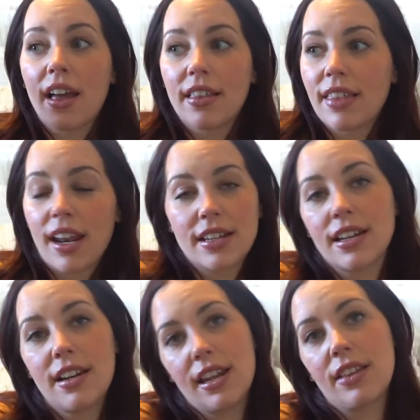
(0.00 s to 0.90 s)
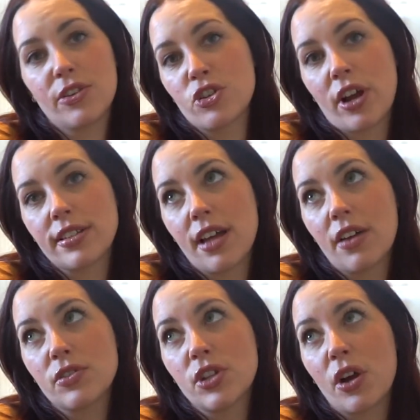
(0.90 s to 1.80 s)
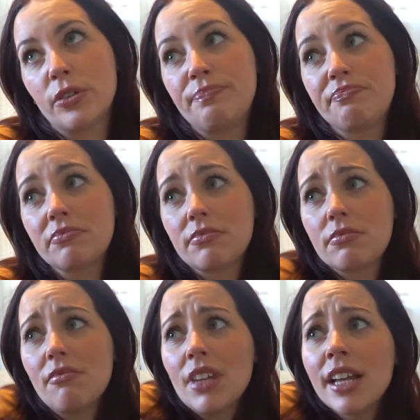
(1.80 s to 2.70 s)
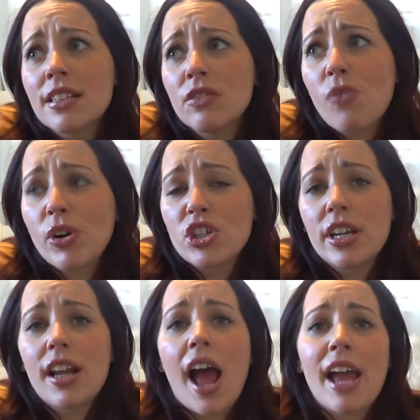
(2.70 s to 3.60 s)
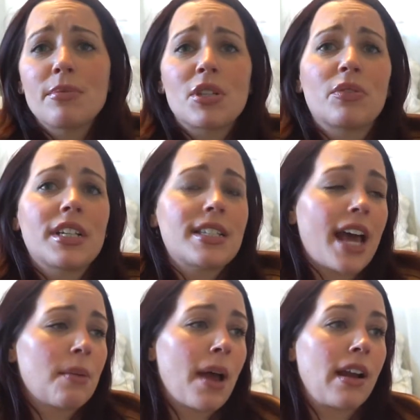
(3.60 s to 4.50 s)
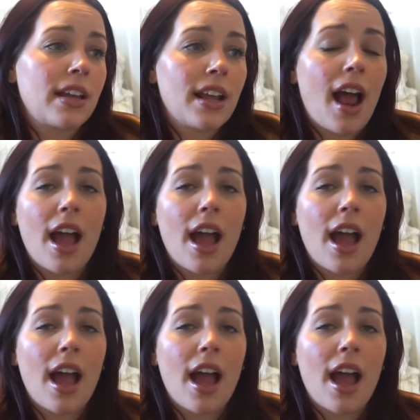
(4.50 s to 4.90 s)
that I didn't need the stress of. So it's unfortunate. I am still really sad about it.